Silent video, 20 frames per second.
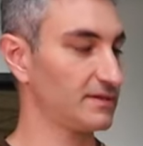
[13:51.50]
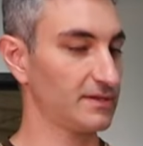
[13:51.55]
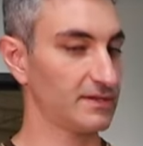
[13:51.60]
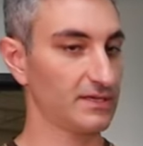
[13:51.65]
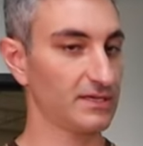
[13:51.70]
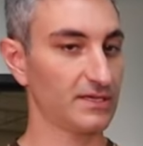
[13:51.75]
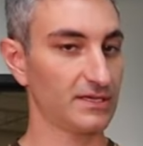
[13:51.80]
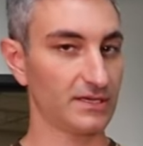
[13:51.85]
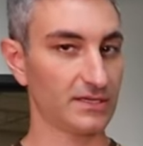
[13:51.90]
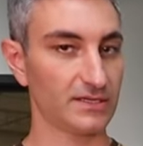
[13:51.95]

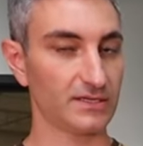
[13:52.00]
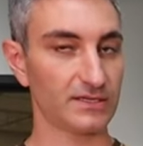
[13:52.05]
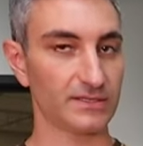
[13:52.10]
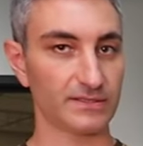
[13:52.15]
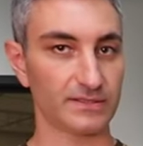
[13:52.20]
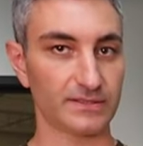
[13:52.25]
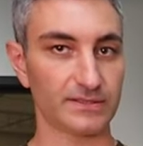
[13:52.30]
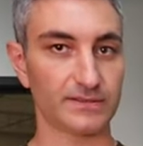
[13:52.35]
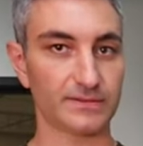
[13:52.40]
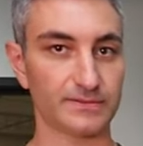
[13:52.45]

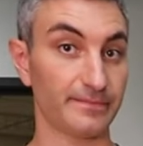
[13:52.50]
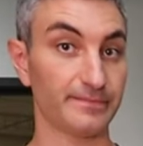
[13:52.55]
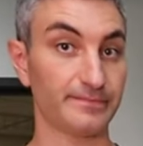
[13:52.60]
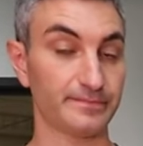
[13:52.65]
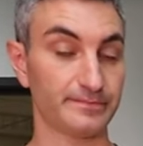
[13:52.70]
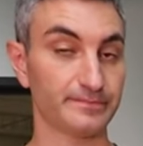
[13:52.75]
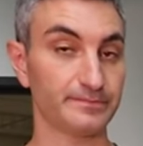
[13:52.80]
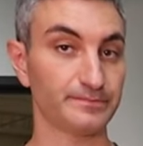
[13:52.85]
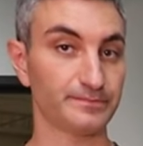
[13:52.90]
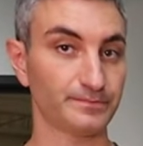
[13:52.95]

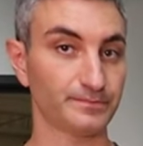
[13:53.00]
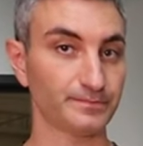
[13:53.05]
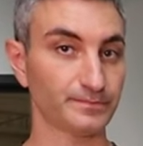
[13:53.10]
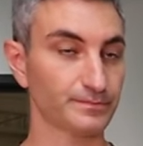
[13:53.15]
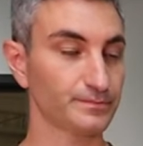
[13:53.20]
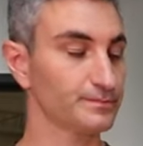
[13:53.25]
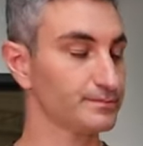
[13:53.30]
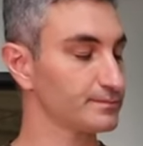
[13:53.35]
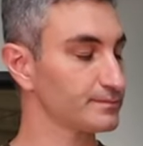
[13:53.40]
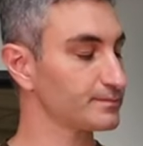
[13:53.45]

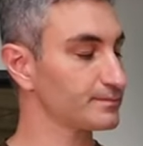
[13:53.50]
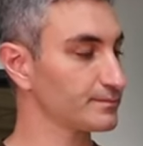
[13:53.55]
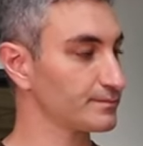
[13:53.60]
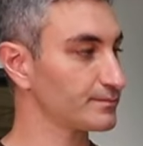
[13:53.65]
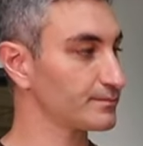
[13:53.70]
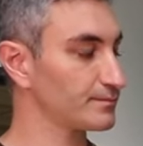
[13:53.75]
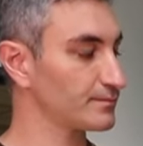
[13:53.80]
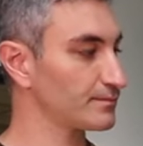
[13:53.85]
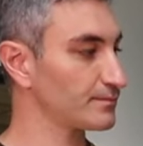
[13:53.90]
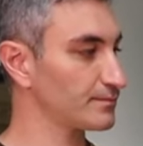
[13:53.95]

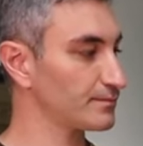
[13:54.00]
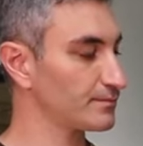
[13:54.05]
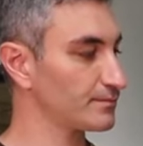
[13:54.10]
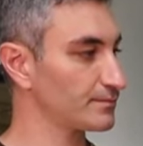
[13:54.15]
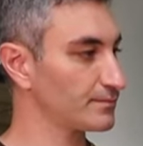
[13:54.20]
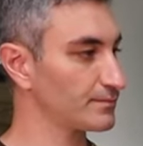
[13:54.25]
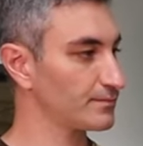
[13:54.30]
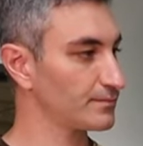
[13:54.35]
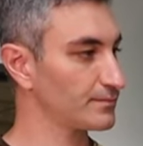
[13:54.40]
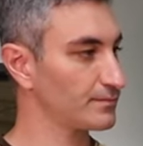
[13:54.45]

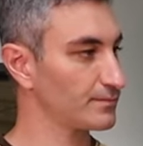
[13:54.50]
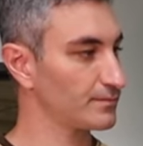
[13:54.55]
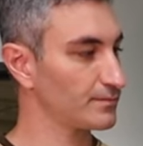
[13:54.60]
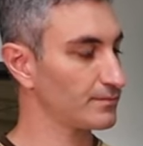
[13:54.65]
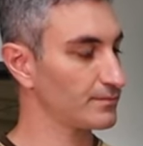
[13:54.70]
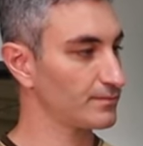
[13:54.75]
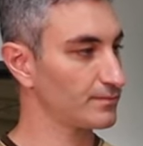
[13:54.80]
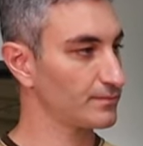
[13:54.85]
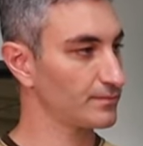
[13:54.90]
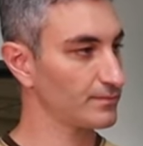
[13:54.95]

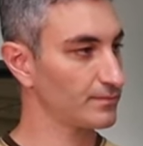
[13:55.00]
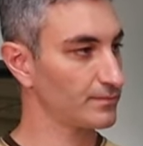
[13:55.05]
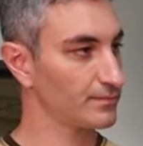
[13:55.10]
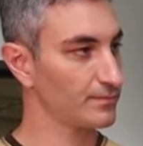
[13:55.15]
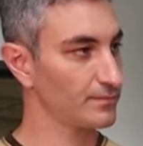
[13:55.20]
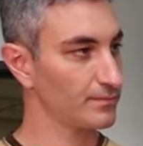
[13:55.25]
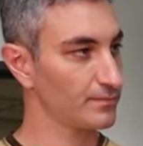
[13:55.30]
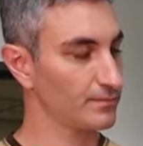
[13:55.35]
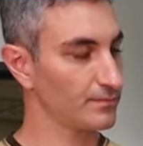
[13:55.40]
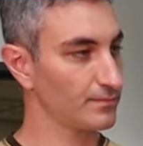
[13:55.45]

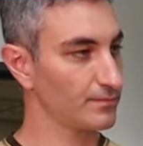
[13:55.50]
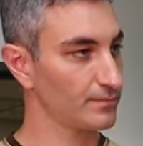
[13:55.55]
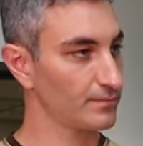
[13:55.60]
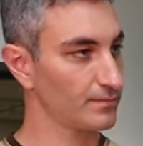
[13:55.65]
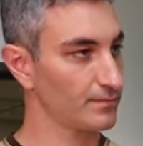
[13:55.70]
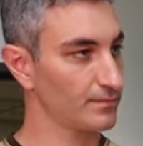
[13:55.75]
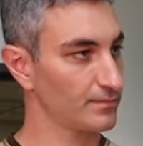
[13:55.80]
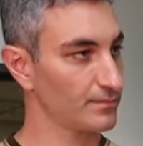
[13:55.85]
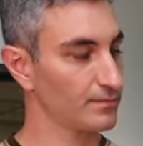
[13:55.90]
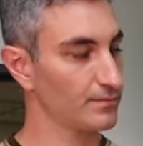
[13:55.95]

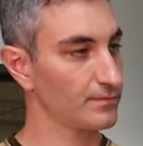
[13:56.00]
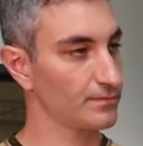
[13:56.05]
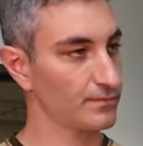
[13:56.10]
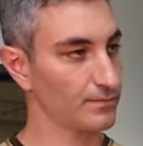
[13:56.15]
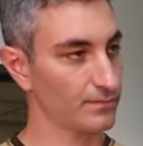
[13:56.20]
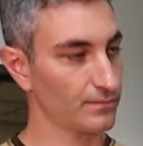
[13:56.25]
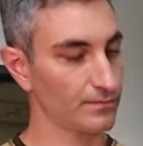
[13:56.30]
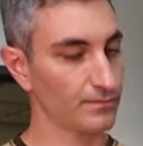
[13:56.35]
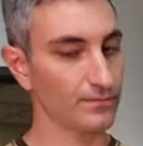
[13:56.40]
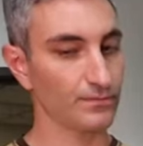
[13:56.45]

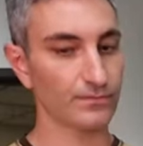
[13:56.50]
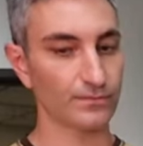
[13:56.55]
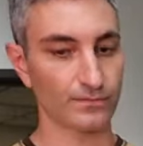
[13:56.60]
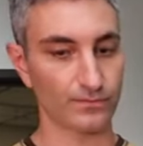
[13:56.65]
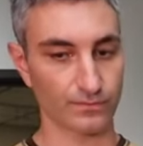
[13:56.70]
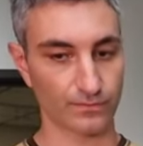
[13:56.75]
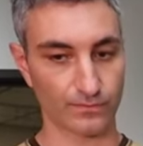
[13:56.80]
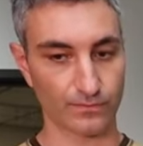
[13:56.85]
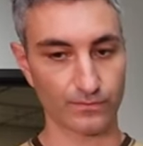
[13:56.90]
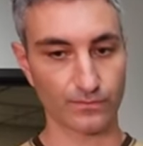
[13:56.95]

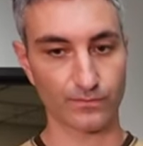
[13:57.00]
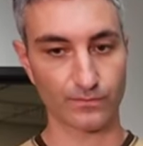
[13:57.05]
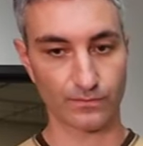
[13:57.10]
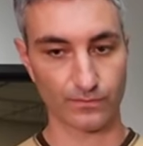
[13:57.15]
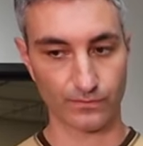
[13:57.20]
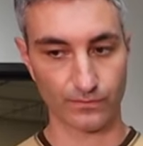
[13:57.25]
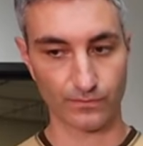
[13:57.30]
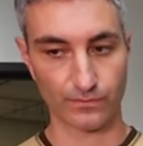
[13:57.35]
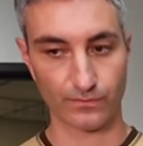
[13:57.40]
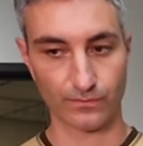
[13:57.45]

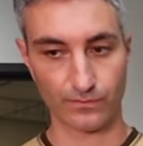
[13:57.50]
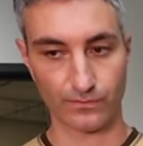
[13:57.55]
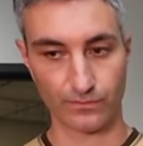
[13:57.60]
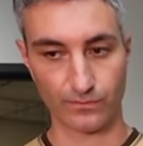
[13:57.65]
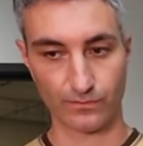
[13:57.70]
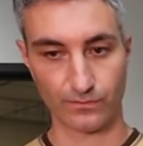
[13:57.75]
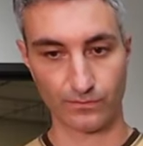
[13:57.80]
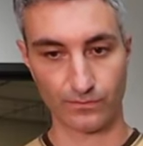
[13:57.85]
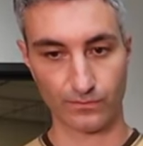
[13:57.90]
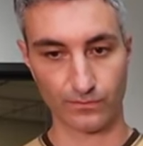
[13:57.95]

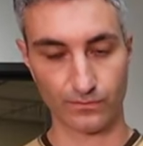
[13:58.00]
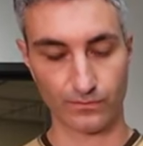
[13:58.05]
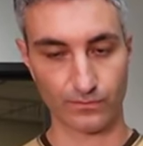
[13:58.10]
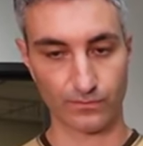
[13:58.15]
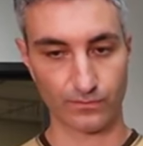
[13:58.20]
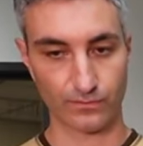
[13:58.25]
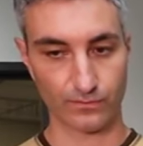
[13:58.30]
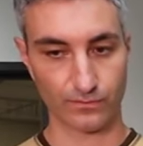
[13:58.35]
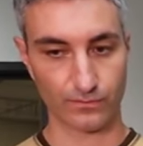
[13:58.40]
The person shown says nothing.